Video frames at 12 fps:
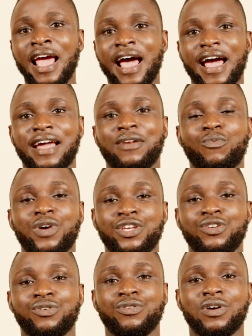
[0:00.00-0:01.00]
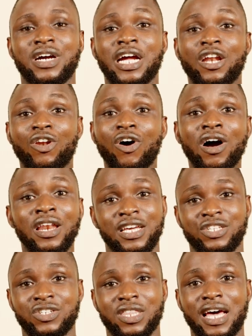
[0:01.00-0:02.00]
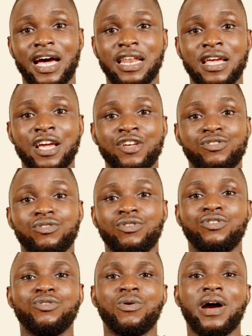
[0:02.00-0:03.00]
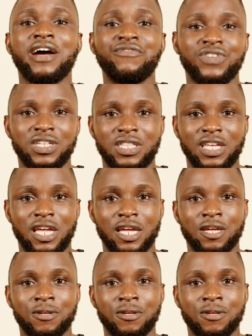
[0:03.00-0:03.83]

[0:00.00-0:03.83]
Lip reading: And when you acknowledge that you don't know everything,